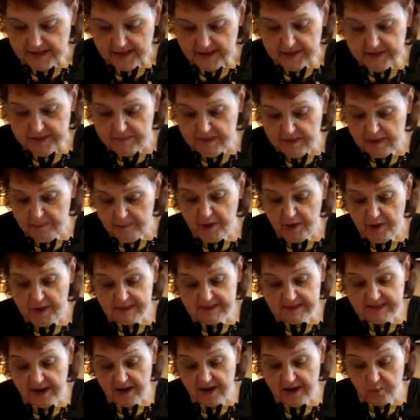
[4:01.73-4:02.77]
Now the
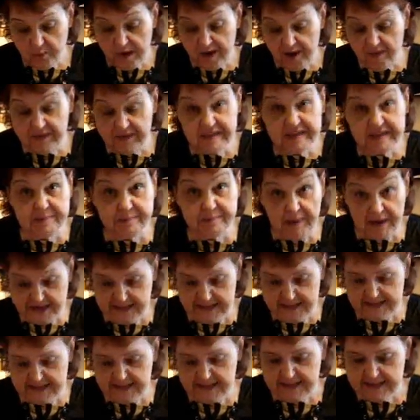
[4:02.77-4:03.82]
meatballs are where the
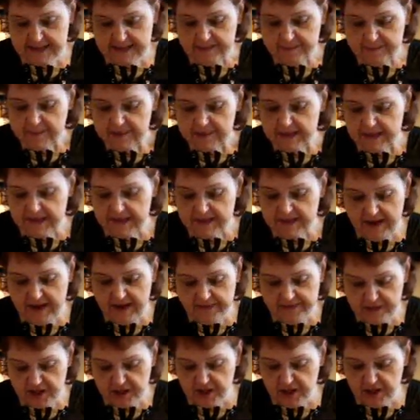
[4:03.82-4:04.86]
spice is, because they've
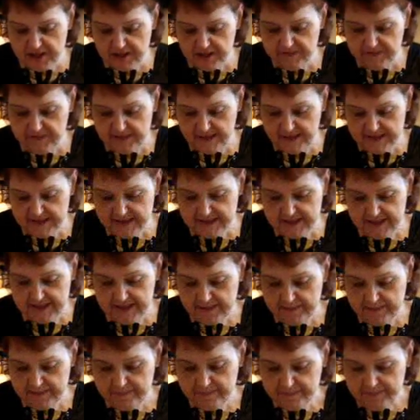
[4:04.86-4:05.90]
got the chili flakes in
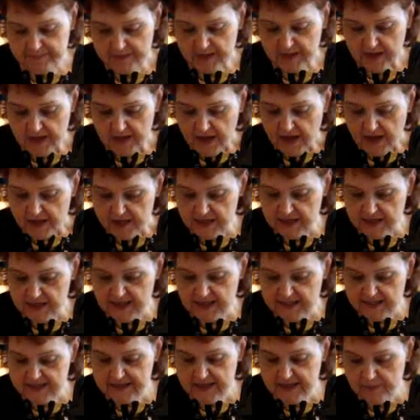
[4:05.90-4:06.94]
them. And you
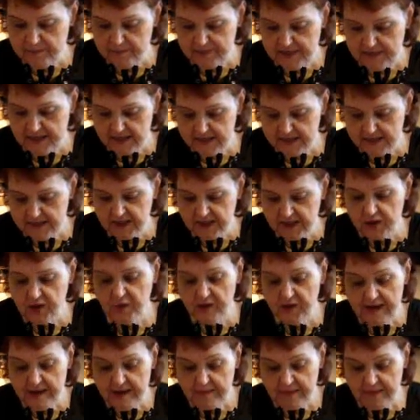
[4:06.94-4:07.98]
need something a little
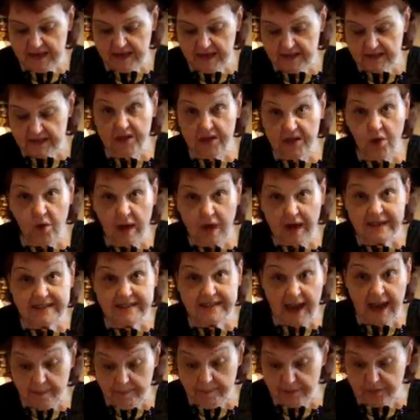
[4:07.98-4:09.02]
creamy to go on
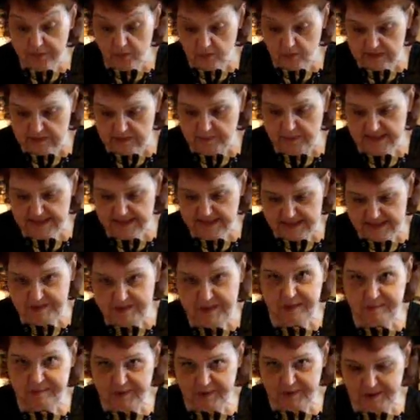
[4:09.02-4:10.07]
top of those spicy
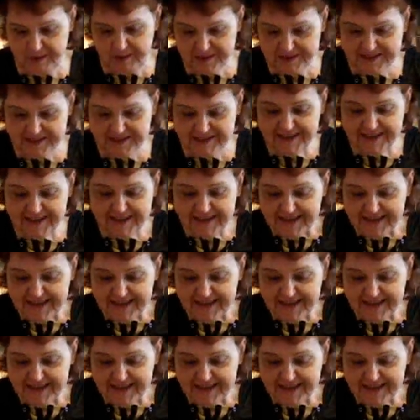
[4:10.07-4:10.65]
meatballs.